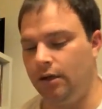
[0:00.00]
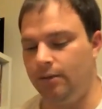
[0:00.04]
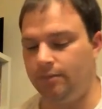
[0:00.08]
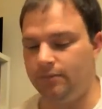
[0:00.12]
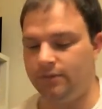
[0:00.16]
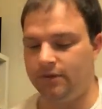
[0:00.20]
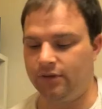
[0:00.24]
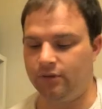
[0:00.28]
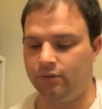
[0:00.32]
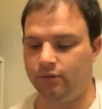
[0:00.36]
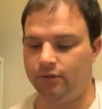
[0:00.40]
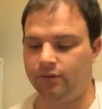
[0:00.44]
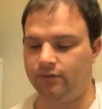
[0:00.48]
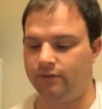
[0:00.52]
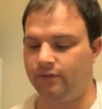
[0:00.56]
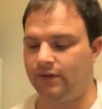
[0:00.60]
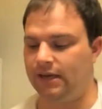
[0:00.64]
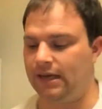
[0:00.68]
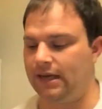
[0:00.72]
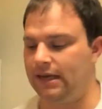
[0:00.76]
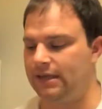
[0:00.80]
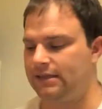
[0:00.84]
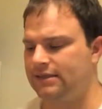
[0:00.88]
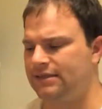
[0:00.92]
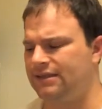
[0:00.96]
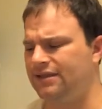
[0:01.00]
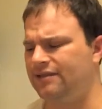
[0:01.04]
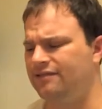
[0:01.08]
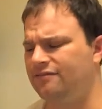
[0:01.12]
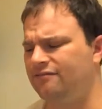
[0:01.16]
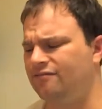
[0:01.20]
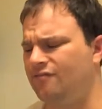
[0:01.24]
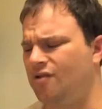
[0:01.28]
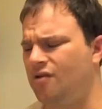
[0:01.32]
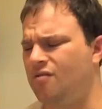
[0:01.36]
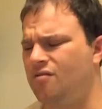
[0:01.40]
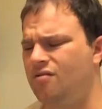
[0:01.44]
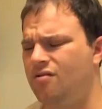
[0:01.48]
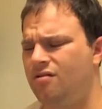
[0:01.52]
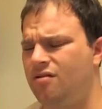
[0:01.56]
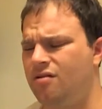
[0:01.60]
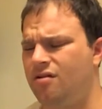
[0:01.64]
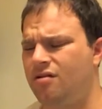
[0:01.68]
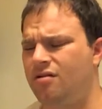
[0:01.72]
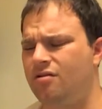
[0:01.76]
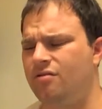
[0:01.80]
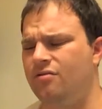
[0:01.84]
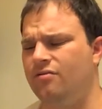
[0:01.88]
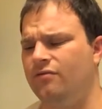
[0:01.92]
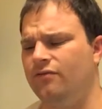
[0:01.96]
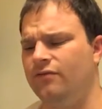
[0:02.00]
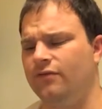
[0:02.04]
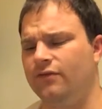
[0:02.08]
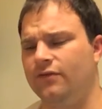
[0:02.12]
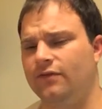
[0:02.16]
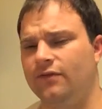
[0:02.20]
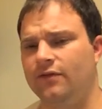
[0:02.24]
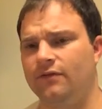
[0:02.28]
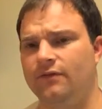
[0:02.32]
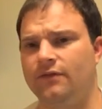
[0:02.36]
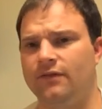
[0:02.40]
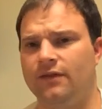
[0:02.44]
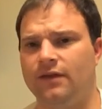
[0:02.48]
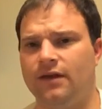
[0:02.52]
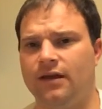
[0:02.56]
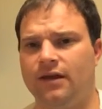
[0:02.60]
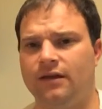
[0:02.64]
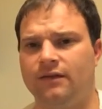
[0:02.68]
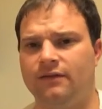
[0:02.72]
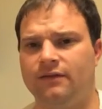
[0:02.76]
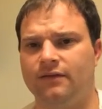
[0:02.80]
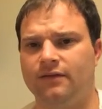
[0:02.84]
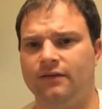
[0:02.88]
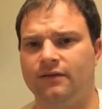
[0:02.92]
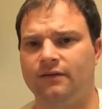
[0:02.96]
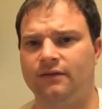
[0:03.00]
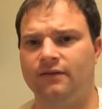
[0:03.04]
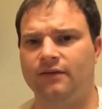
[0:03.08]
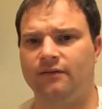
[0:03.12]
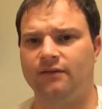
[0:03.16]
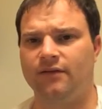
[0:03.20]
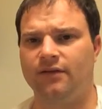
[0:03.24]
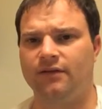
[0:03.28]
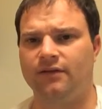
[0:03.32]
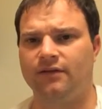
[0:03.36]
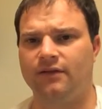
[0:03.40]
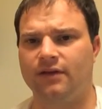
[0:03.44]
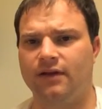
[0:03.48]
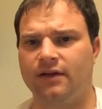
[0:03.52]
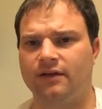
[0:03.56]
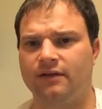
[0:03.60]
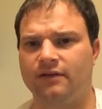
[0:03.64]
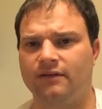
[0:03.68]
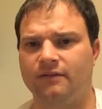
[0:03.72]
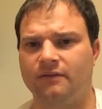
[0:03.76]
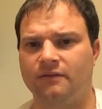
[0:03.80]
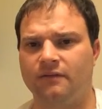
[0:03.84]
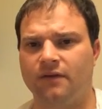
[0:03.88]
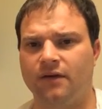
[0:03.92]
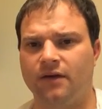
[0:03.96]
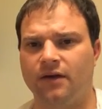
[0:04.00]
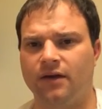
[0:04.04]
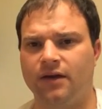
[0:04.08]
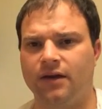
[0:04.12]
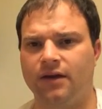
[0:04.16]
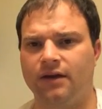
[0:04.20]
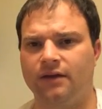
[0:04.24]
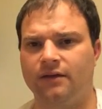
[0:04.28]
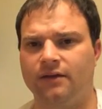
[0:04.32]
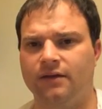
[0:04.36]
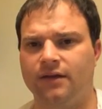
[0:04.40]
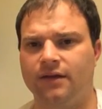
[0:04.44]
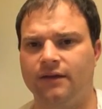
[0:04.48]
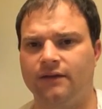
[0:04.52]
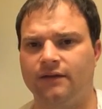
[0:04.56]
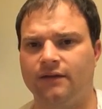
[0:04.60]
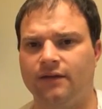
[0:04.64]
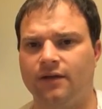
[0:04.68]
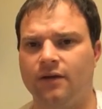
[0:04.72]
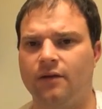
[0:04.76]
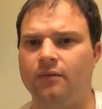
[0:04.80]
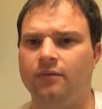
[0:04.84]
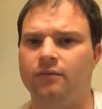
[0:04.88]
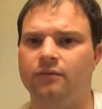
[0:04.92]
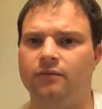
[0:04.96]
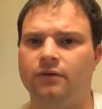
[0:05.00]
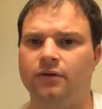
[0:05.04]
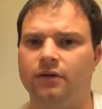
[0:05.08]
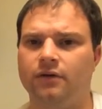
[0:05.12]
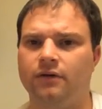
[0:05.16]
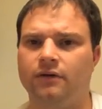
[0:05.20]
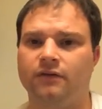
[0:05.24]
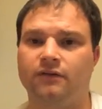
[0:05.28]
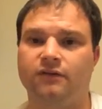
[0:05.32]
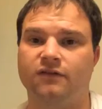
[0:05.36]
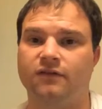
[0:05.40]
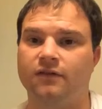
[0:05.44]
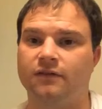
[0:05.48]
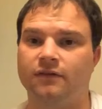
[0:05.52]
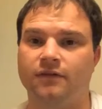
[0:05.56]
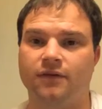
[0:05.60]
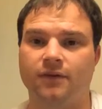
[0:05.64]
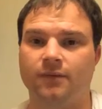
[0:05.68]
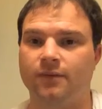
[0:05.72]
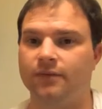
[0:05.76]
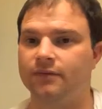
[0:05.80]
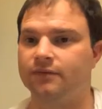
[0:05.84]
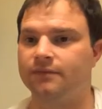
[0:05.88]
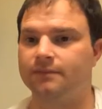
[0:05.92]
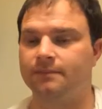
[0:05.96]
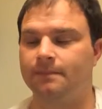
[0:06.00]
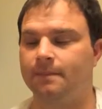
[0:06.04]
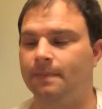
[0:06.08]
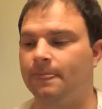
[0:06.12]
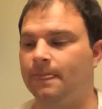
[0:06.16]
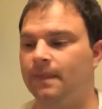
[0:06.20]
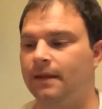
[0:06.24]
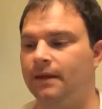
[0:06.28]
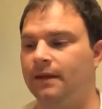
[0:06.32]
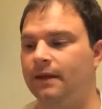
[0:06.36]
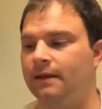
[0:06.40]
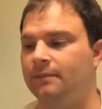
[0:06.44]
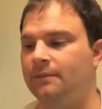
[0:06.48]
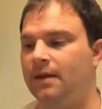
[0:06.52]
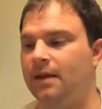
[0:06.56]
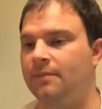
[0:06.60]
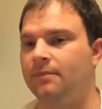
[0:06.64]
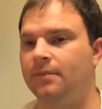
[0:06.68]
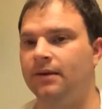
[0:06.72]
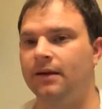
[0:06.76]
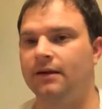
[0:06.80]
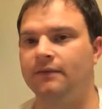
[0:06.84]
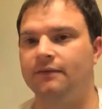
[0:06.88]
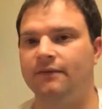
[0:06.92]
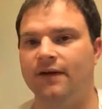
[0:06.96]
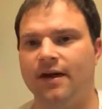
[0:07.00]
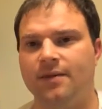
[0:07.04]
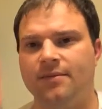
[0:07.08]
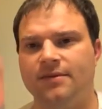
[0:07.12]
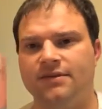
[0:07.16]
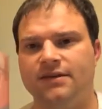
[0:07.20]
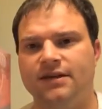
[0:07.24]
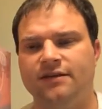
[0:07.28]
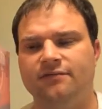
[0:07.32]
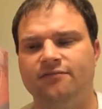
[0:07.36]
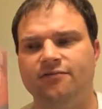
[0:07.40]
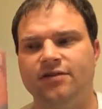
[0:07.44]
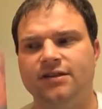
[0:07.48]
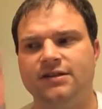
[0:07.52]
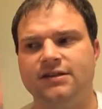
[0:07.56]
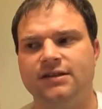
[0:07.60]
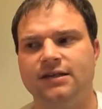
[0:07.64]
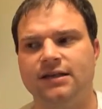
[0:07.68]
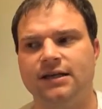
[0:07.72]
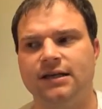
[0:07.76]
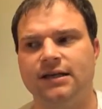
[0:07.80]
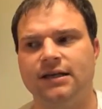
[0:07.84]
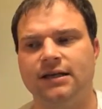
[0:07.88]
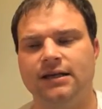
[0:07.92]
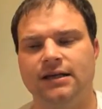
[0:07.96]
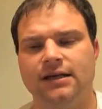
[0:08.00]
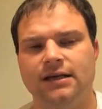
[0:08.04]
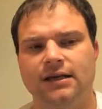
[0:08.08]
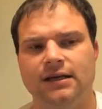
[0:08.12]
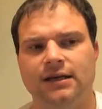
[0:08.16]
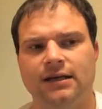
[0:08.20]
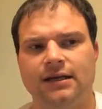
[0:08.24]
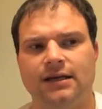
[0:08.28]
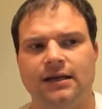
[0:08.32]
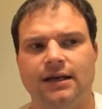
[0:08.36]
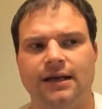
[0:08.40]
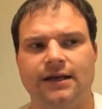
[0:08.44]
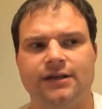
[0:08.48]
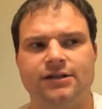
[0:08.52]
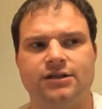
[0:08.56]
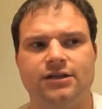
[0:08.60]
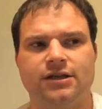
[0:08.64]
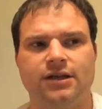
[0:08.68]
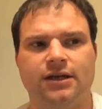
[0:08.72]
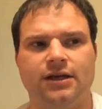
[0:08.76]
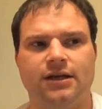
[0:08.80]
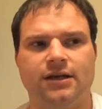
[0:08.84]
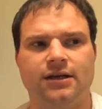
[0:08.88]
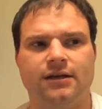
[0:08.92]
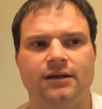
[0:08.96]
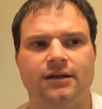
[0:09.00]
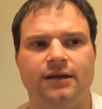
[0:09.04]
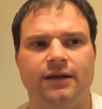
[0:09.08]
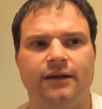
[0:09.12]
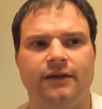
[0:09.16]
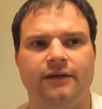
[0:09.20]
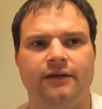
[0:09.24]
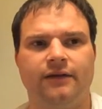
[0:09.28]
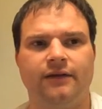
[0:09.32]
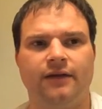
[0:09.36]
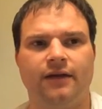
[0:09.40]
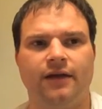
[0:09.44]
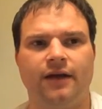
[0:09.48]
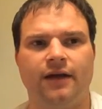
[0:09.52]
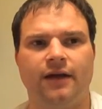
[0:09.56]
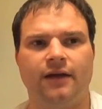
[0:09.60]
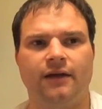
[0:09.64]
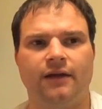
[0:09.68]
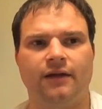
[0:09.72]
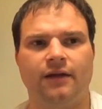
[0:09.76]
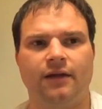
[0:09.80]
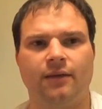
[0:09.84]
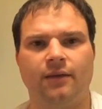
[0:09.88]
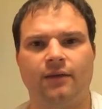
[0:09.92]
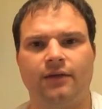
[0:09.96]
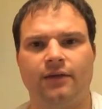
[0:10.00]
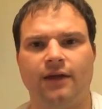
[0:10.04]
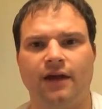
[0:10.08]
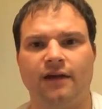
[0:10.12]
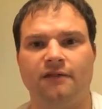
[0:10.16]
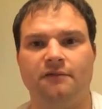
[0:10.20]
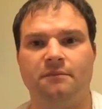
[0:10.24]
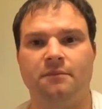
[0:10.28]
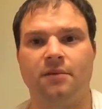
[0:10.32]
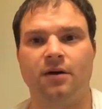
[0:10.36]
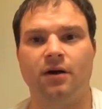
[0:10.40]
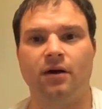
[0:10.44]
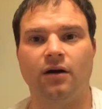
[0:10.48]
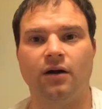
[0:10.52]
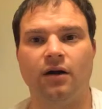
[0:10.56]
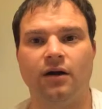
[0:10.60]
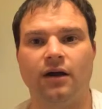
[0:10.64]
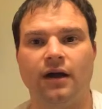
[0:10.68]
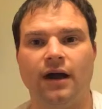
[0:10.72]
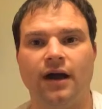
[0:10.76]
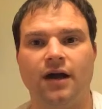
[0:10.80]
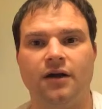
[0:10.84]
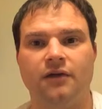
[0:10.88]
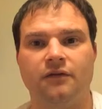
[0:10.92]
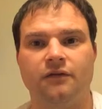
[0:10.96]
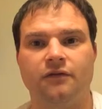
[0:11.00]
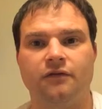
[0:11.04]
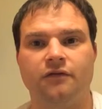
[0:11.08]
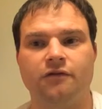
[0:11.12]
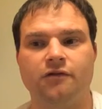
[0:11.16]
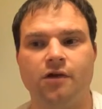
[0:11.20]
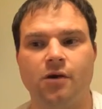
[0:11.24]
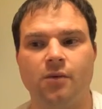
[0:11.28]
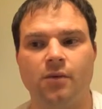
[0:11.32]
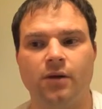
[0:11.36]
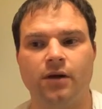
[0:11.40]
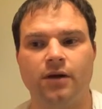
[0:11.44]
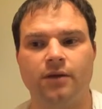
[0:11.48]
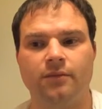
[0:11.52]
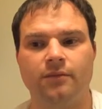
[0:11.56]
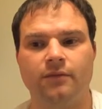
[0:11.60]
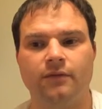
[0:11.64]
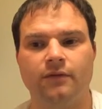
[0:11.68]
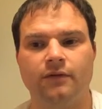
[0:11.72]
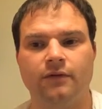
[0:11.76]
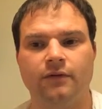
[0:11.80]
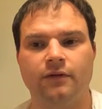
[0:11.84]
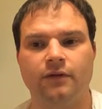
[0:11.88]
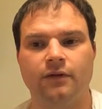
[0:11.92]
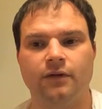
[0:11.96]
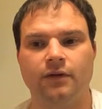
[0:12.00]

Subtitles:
Did all those hits, and he wrote loads of stuff in the 80s, 70s and 80s, funky disco kind of stuff that was epically famous. He recently, last year, did a thing with Daft Punk and Pharrell Williams